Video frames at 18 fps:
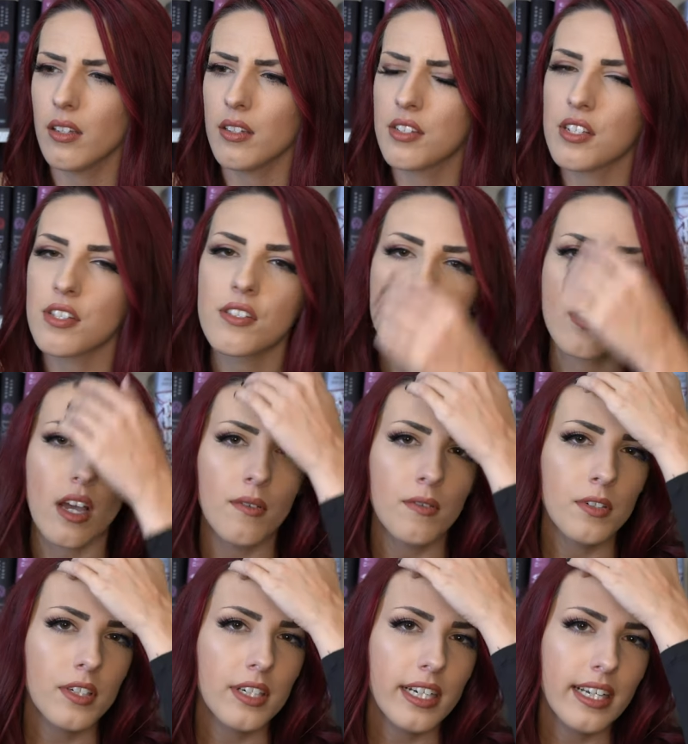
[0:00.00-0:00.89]

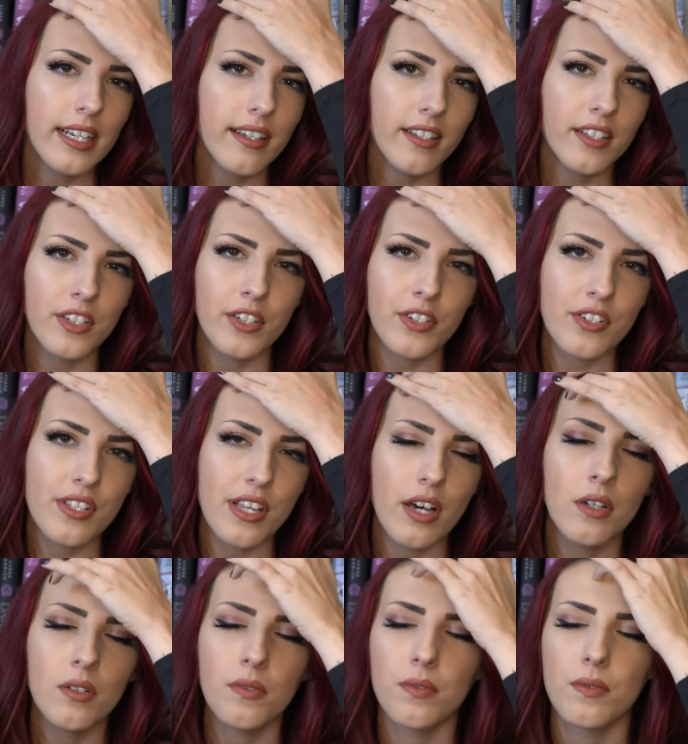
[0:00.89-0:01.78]
discovering
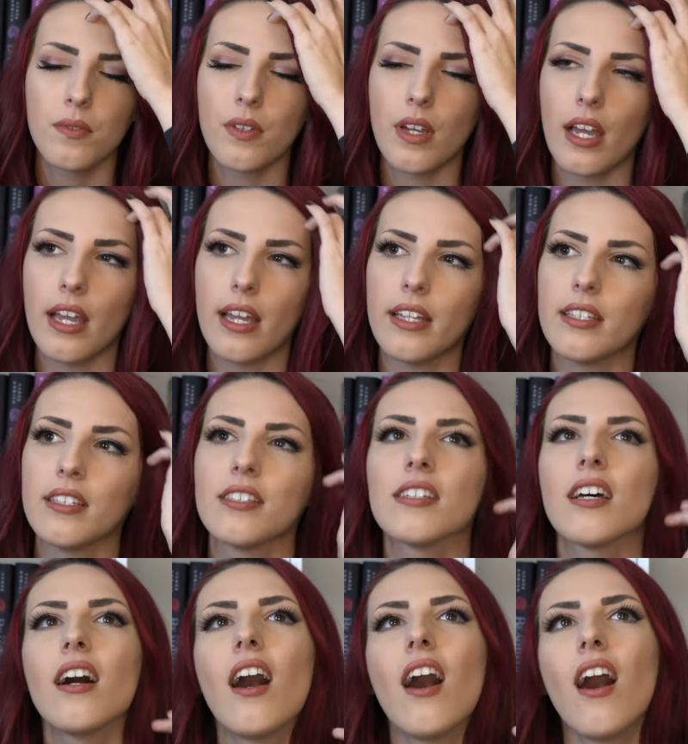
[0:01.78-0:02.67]
yourself.
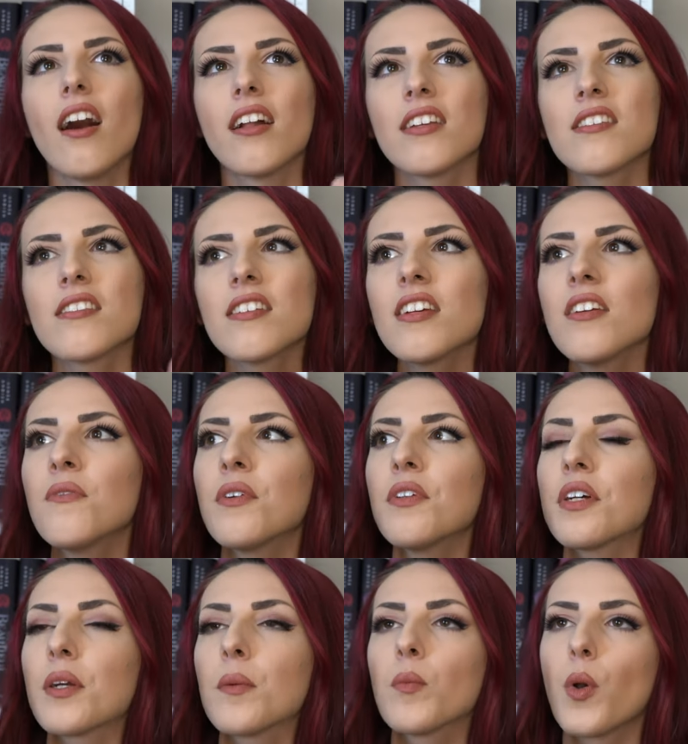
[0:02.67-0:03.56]
And honestly, I
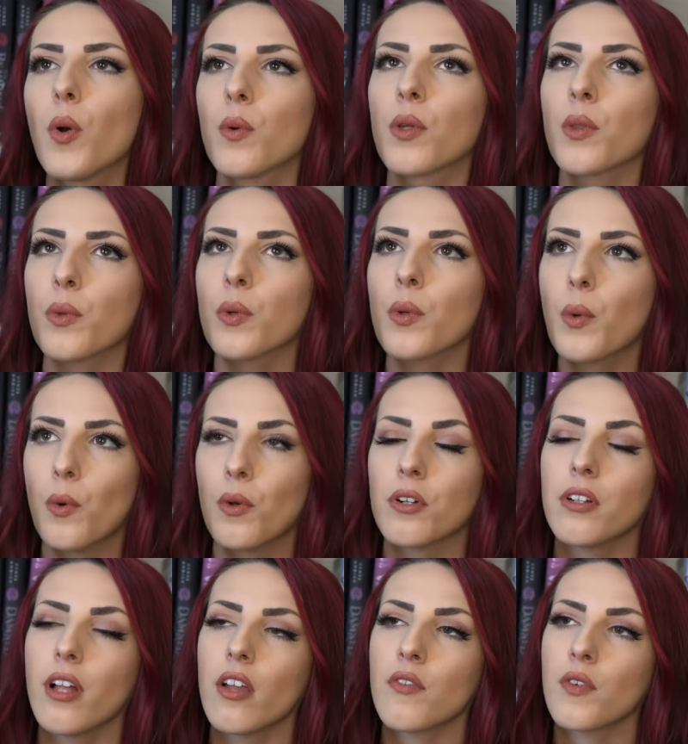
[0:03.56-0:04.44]
feel like I'm going through a
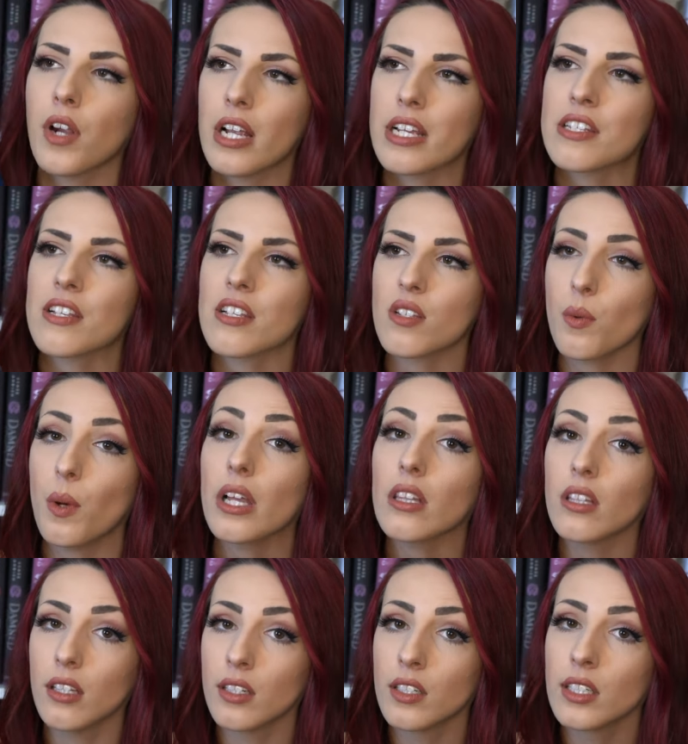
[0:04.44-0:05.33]
quarter life crisis,
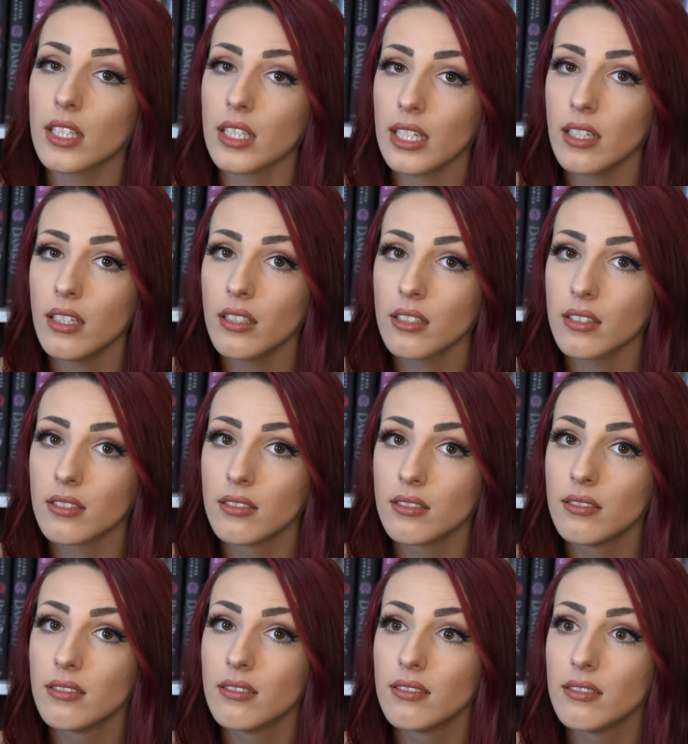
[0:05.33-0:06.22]
quite literally.
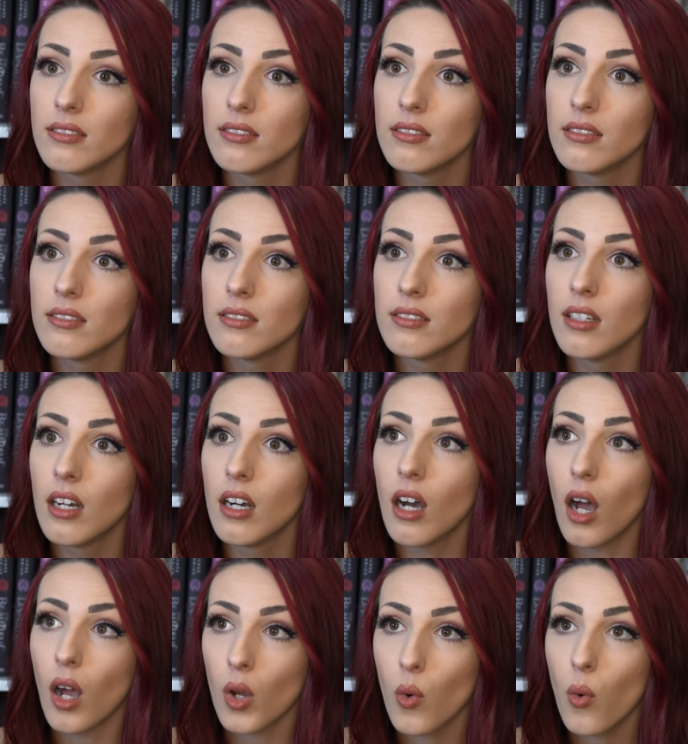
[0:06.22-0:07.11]

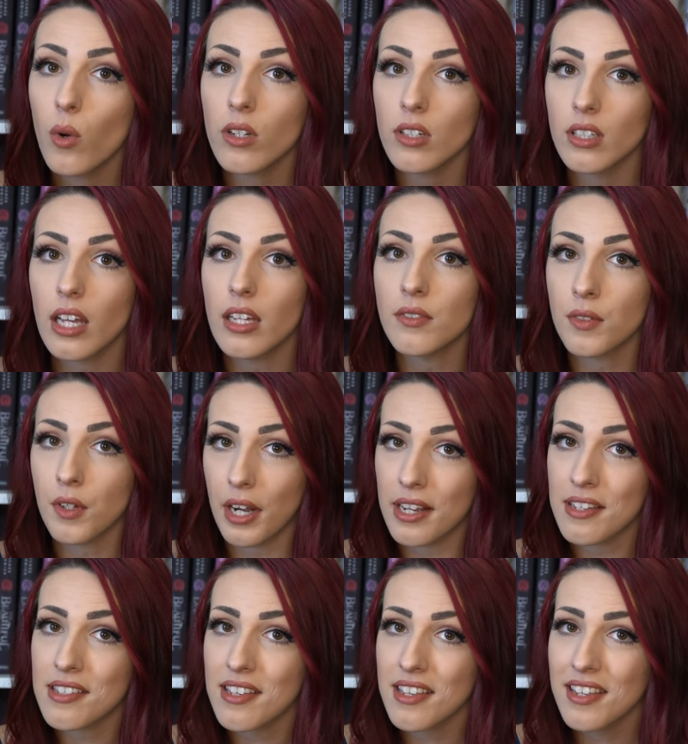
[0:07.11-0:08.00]
A quarter life
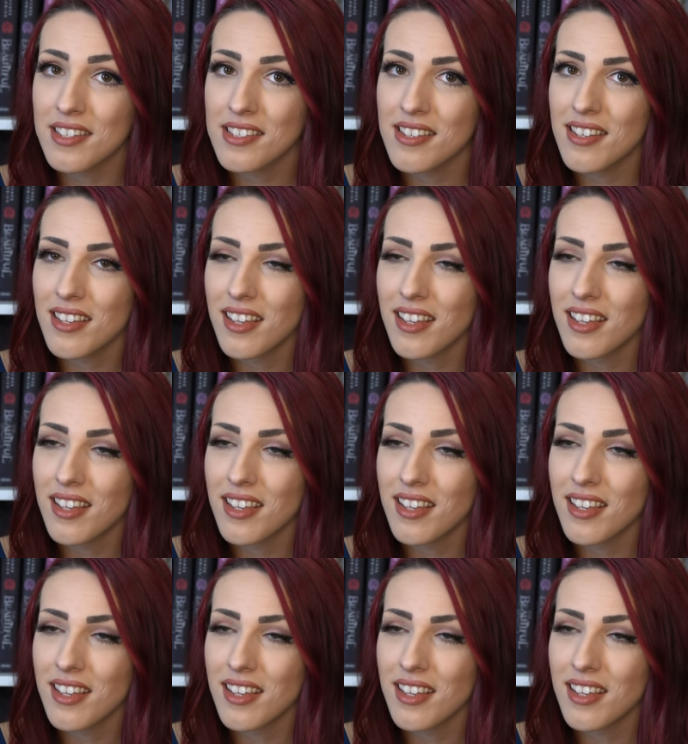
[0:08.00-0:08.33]
crisis.